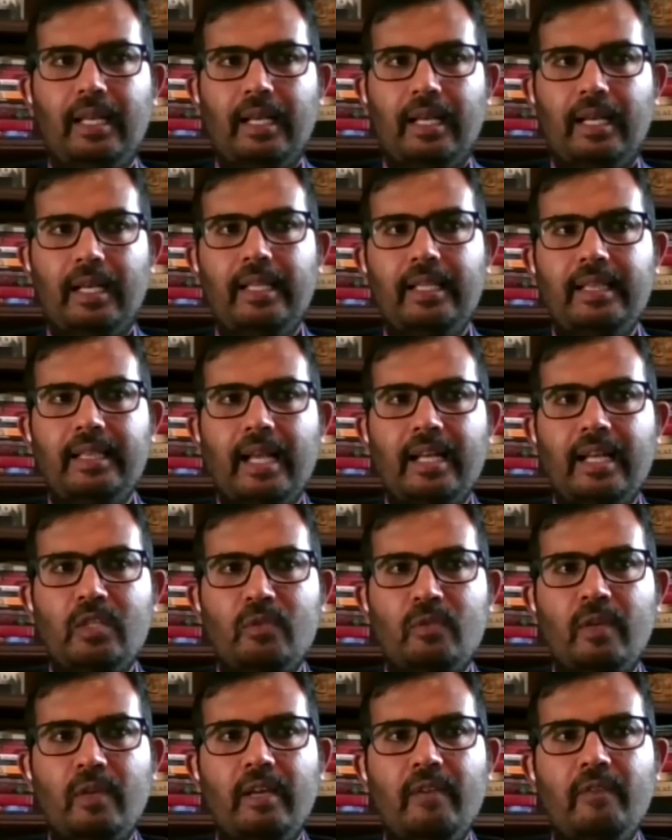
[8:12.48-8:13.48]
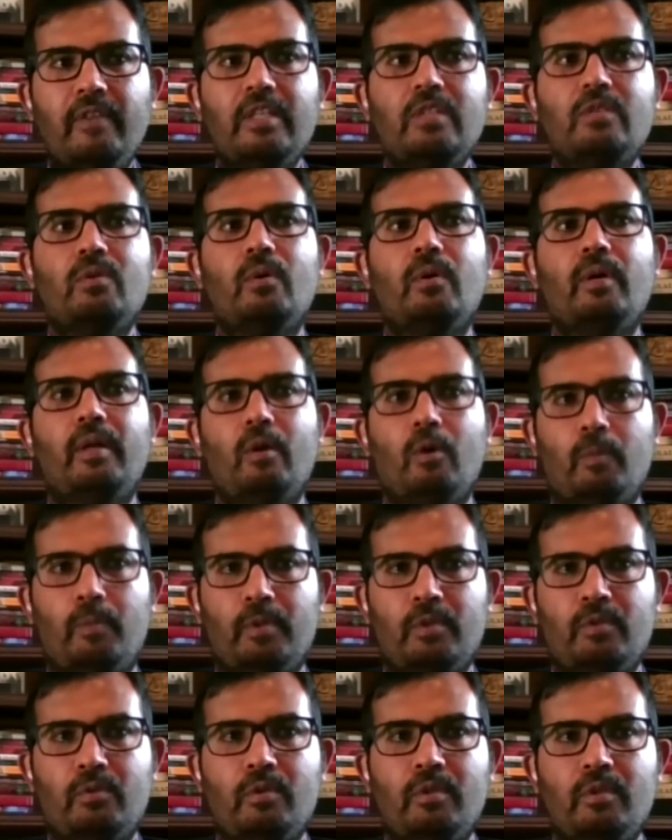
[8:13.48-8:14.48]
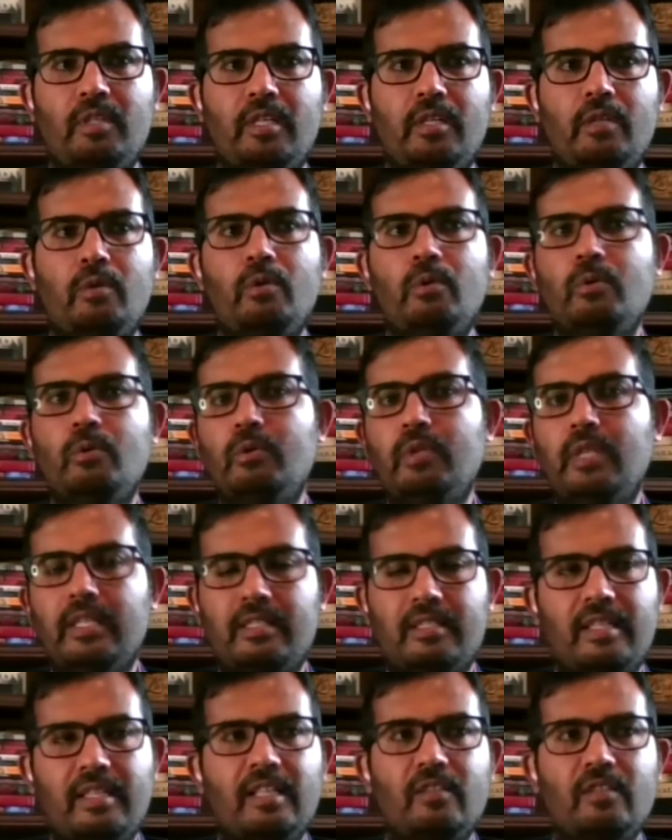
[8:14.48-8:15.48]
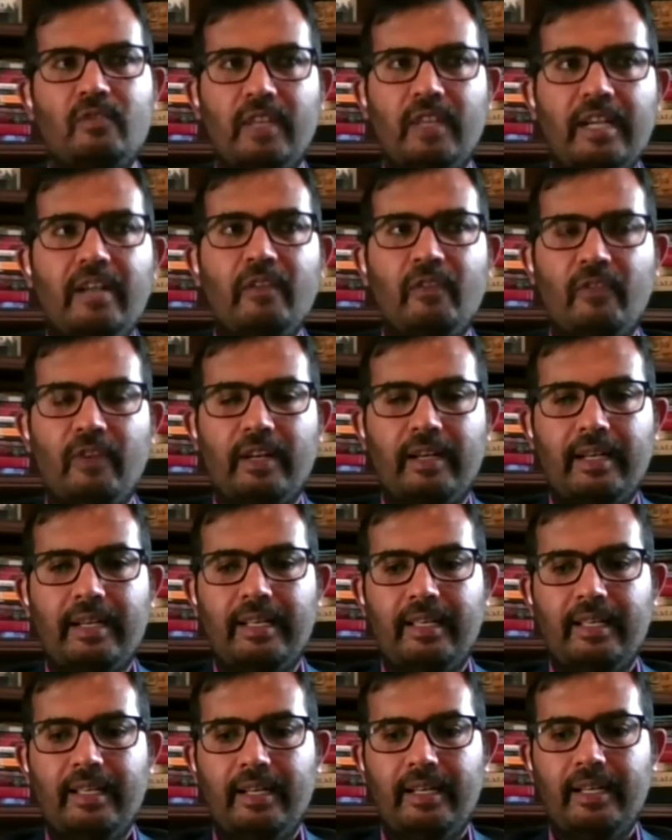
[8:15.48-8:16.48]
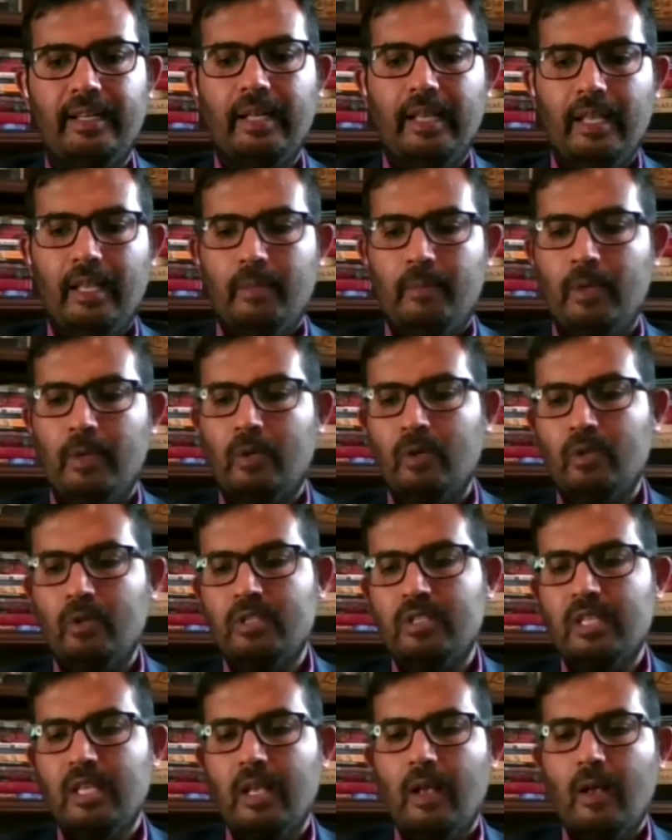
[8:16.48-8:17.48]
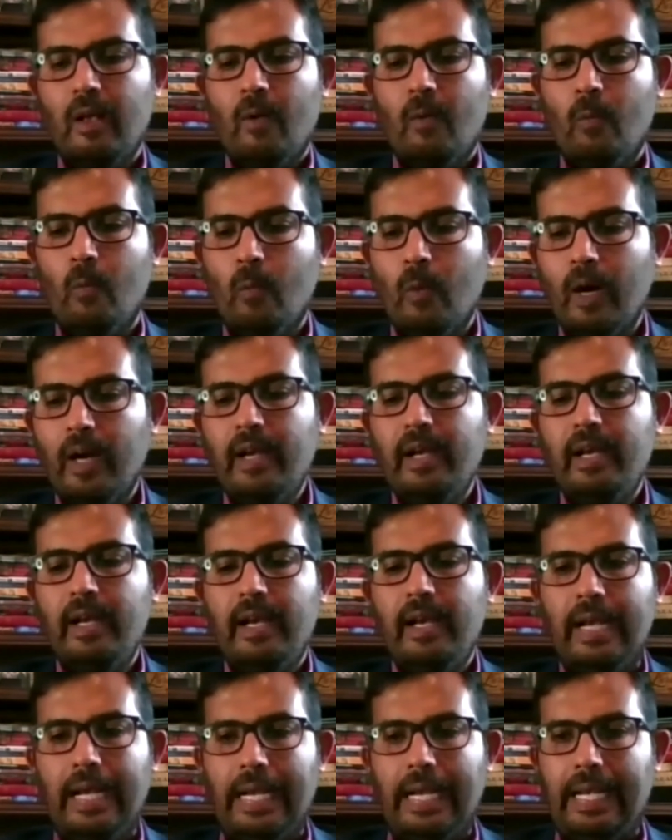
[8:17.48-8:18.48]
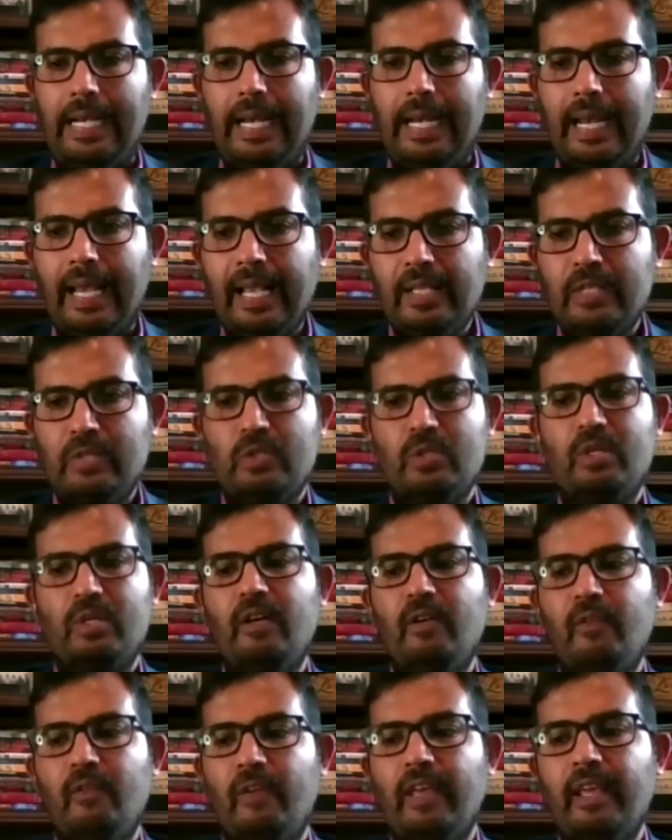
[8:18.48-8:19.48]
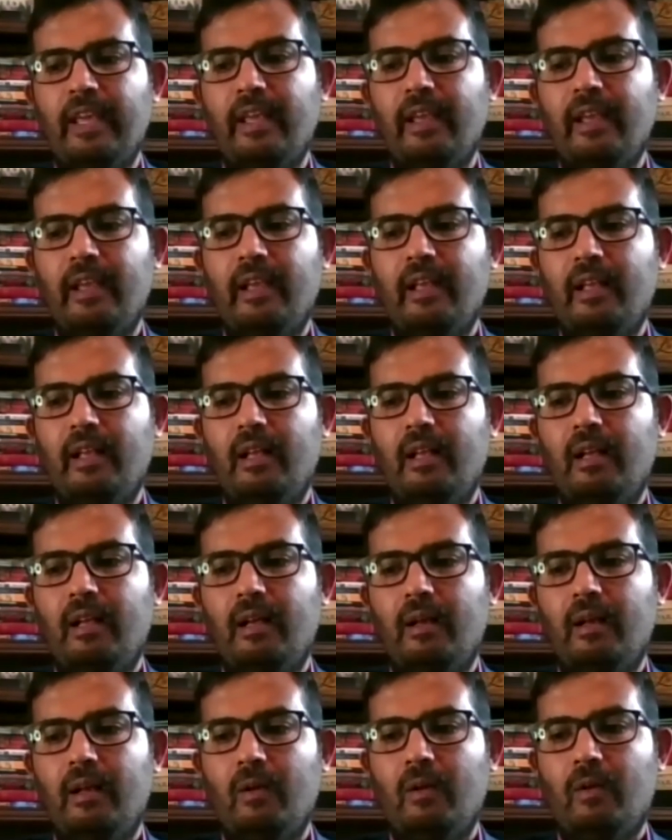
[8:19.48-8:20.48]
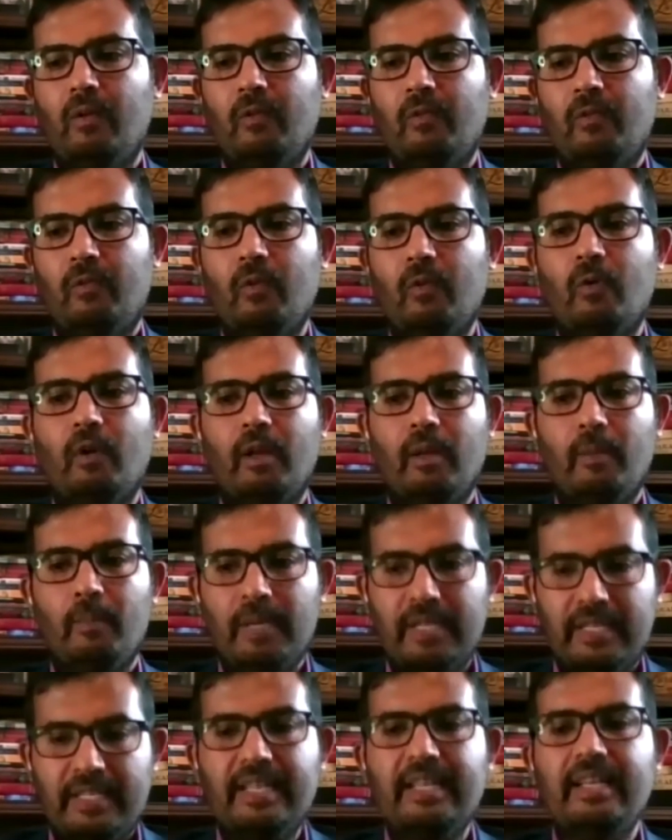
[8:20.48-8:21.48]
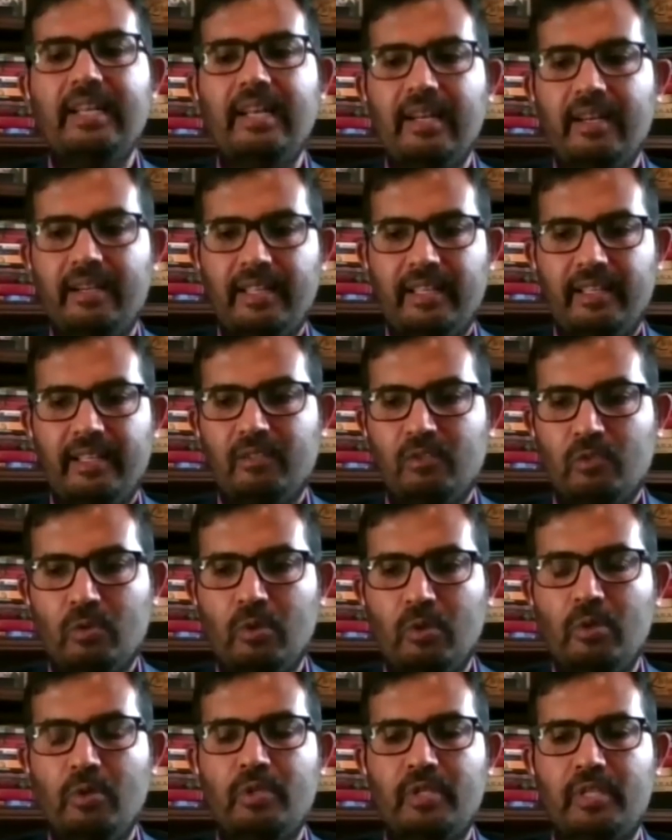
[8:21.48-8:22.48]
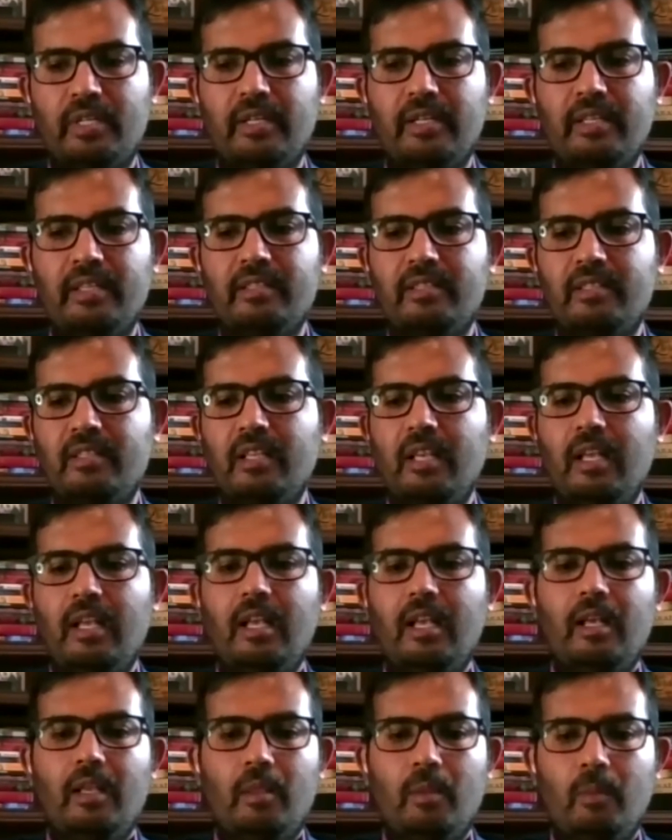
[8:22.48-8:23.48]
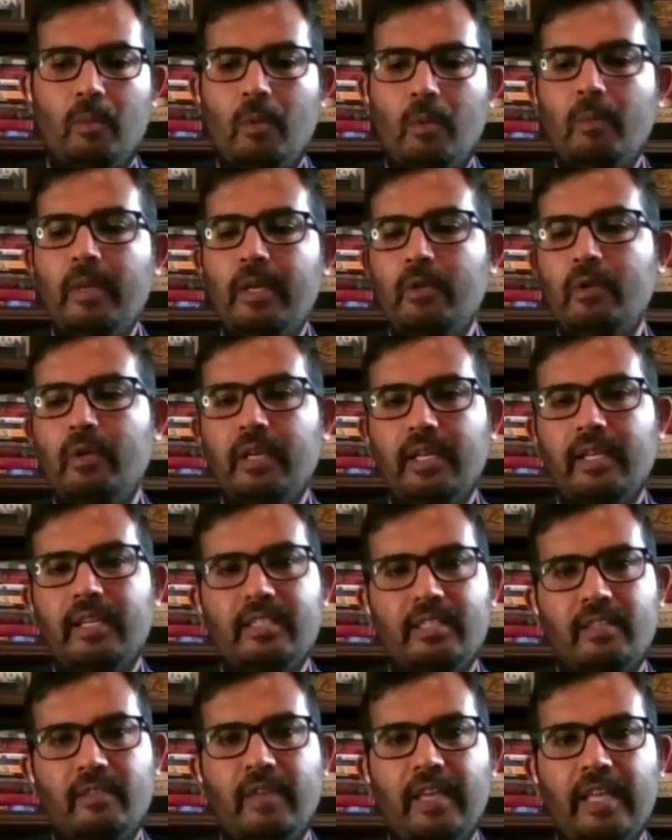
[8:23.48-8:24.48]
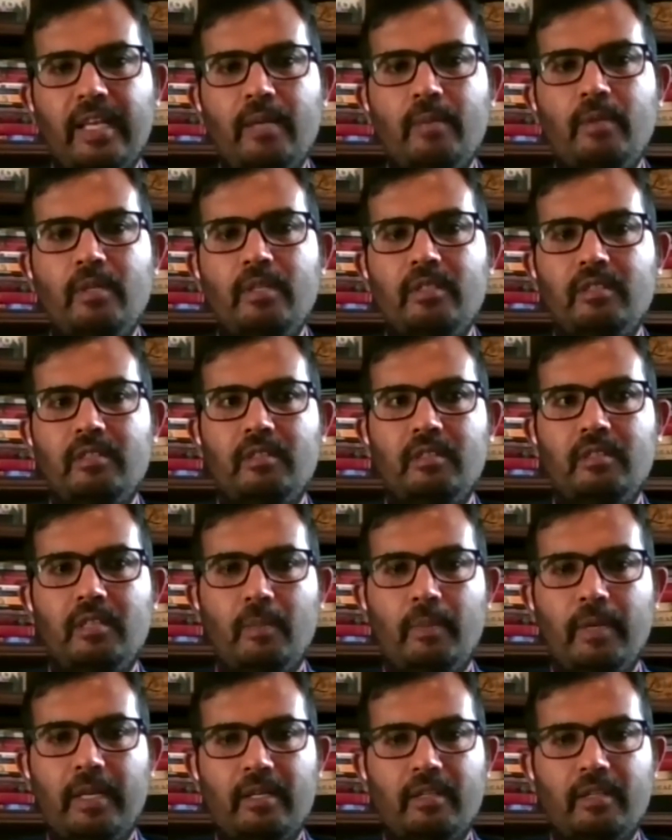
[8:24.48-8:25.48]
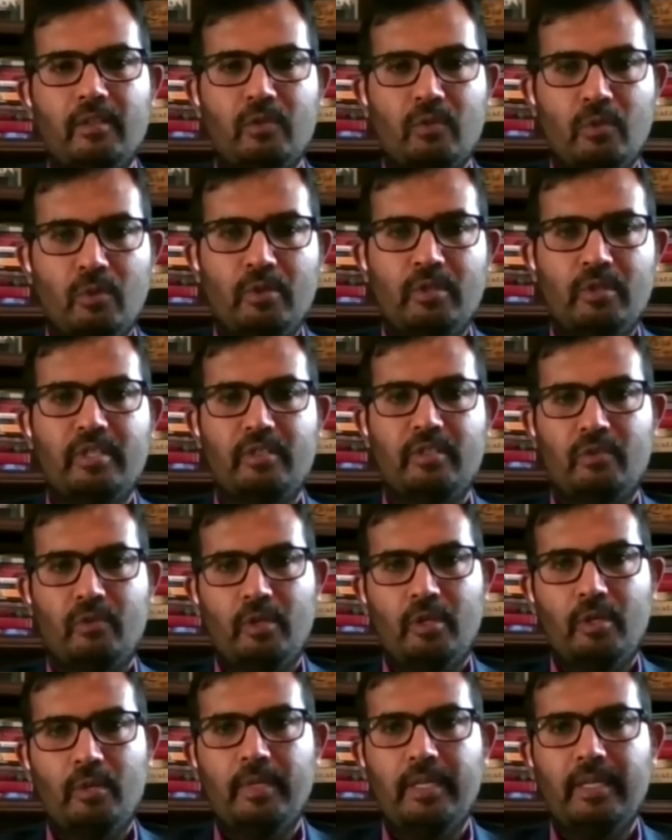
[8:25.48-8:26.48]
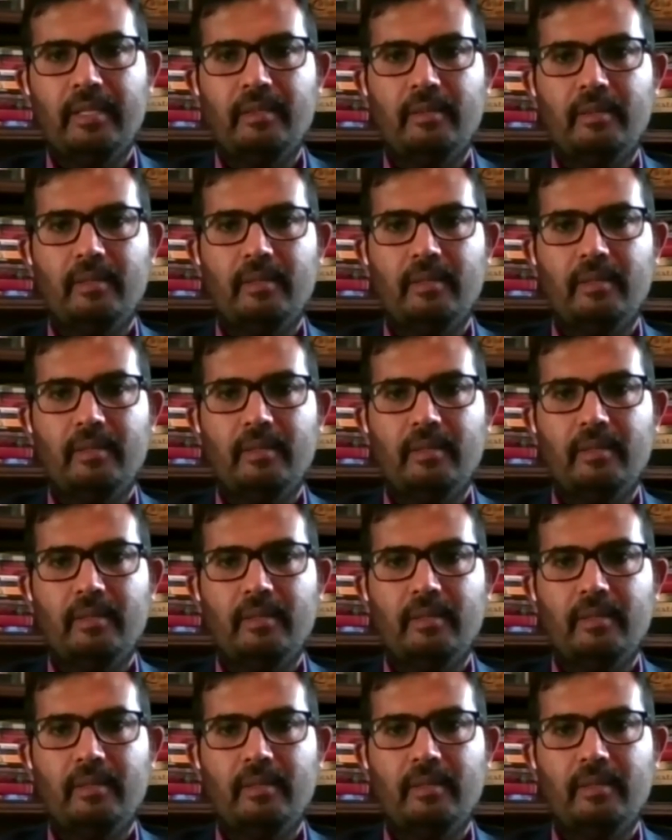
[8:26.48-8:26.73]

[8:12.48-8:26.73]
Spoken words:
I think that's where we saw an opportunity to do these things very differently, right? Because one natural way for a machine learning solution is the moment you increase the variables, the better the solution is going to be.